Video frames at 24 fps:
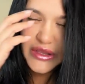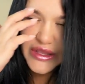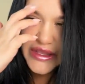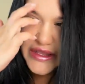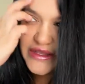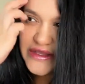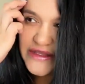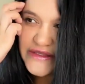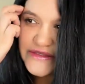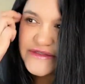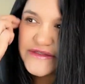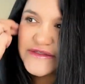
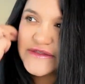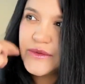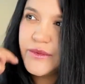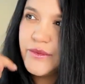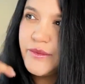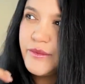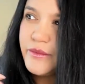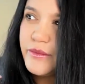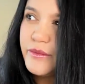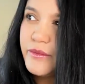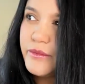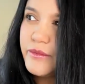is
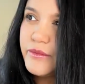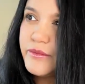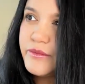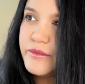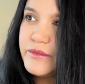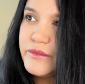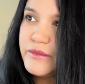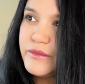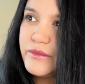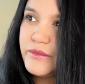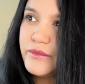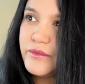
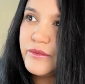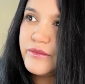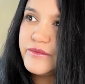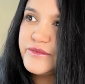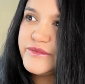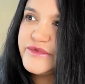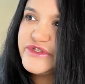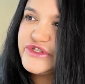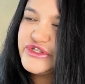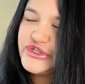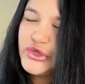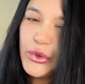
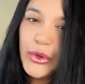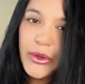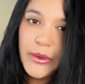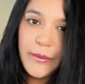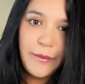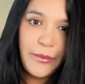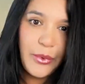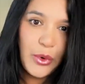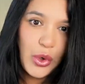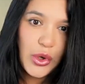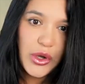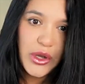so
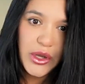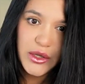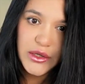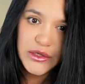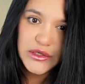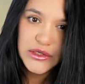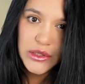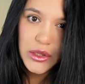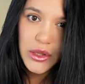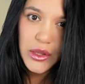important.